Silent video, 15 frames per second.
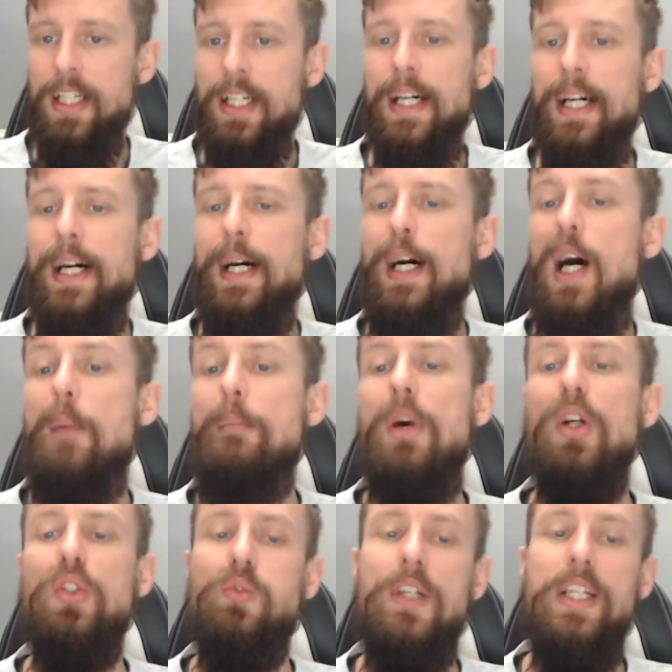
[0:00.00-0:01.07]
And
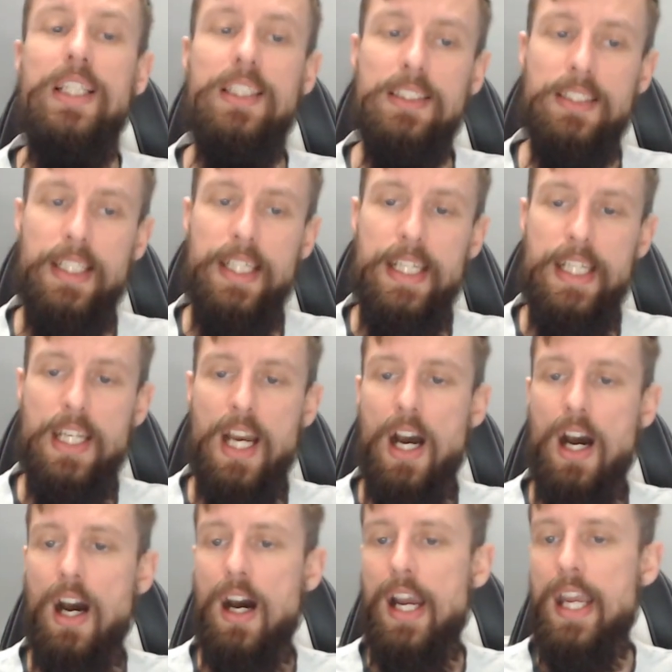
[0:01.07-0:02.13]
most recently,
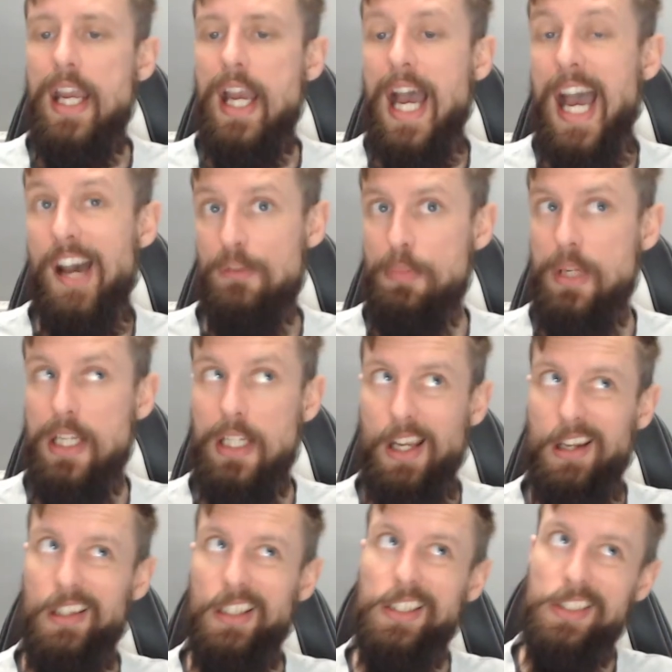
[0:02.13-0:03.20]
I have been, and
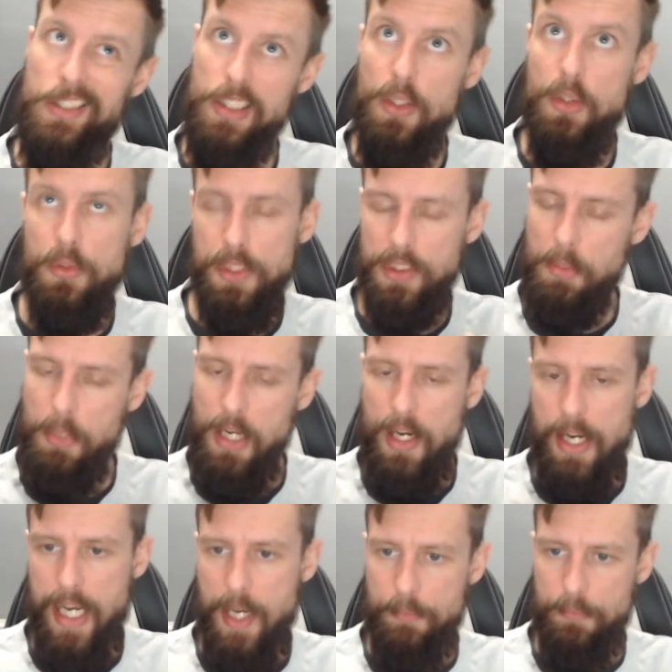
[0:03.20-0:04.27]
I still just about
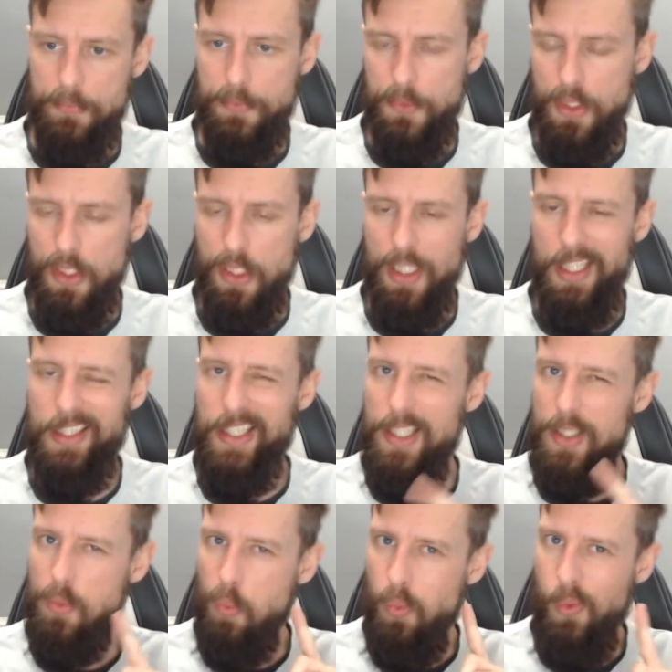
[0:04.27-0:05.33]
am, for at
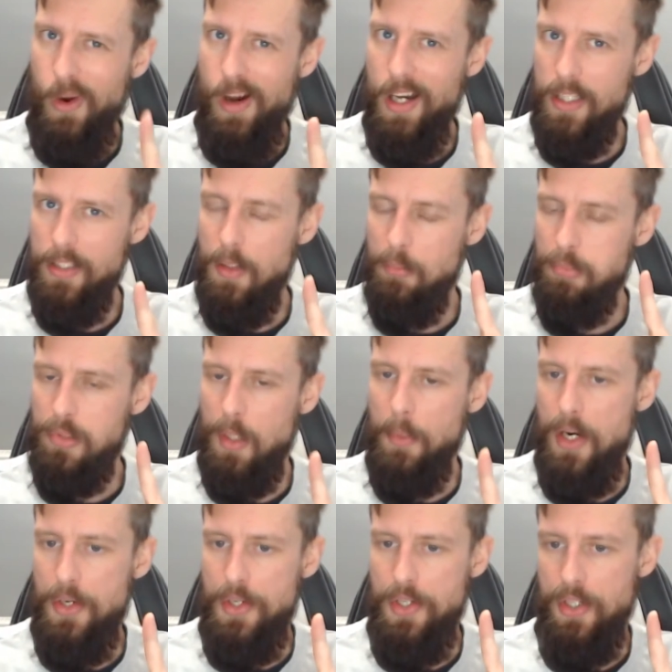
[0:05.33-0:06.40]
least one
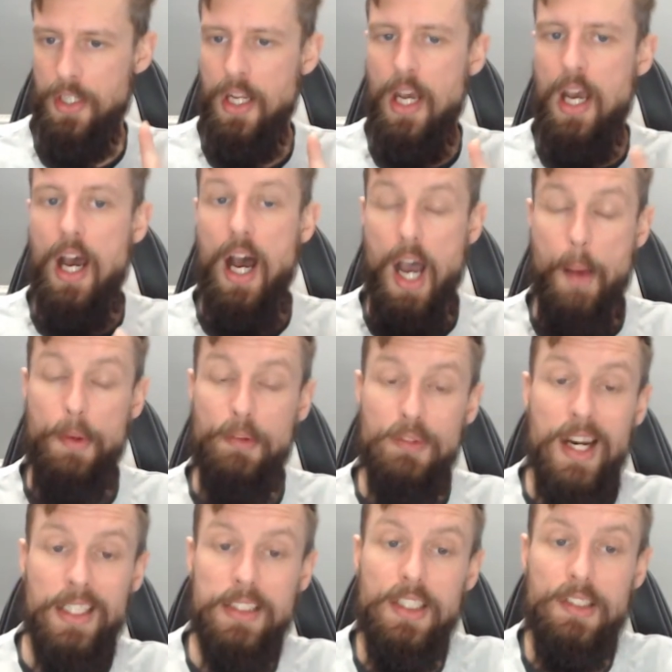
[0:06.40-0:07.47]
promotion. I'm a
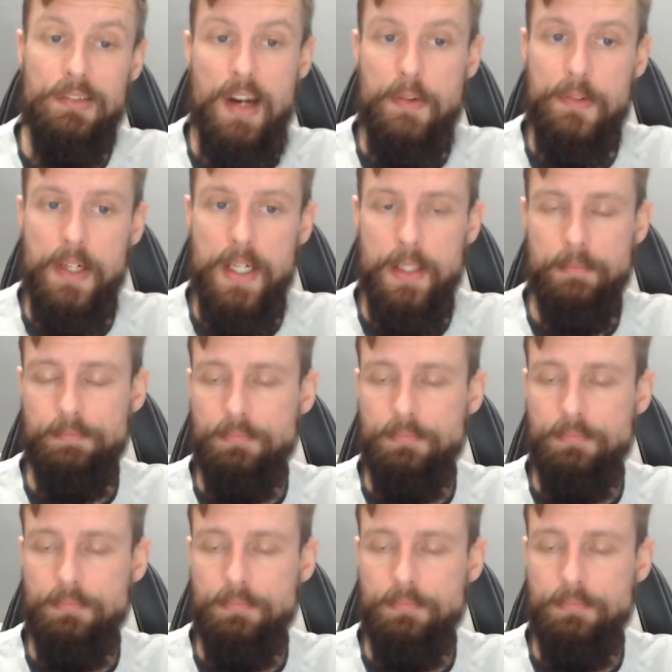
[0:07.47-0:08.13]
wrestling referee.